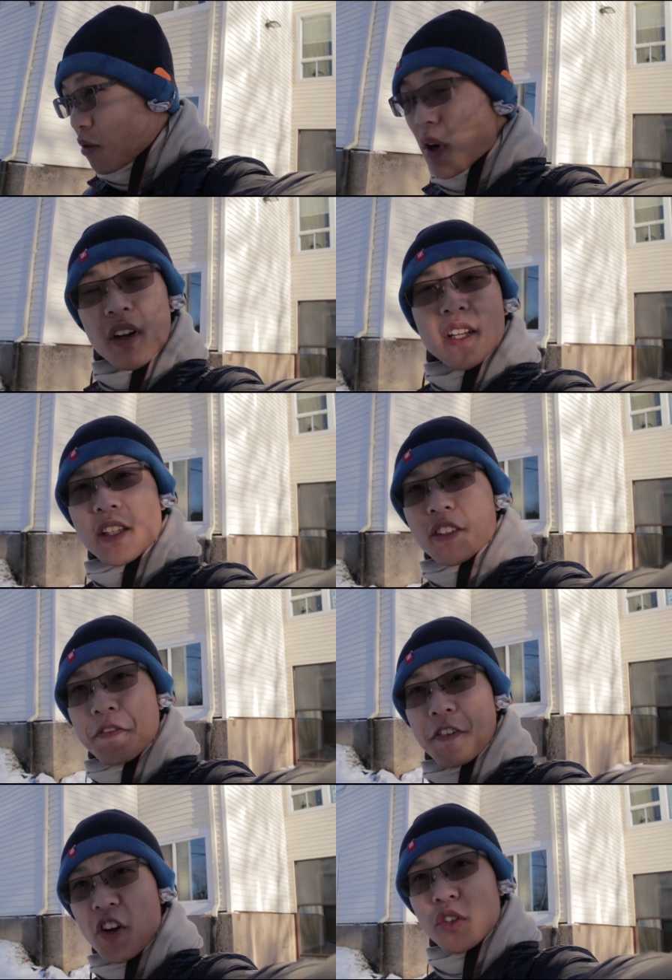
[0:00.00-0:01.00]
Well, it is
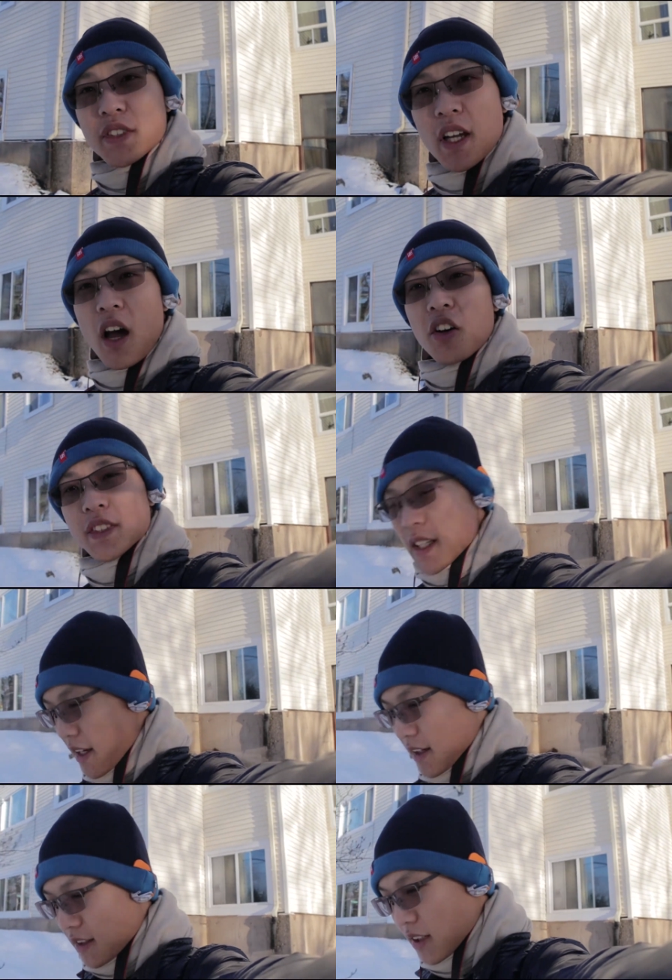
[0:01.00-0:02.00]
frozen
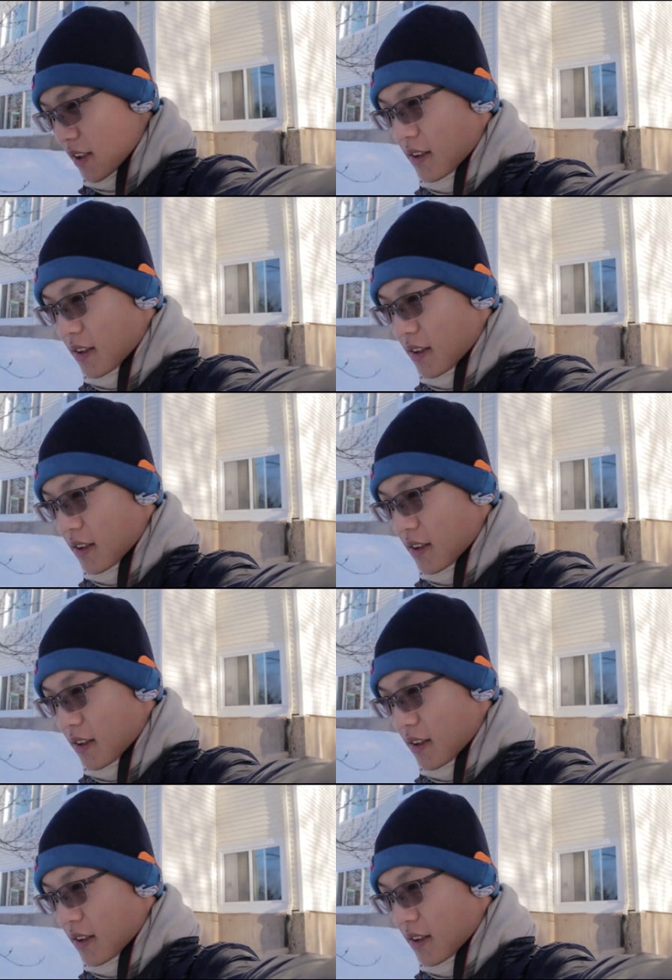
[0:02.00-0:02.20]
outside,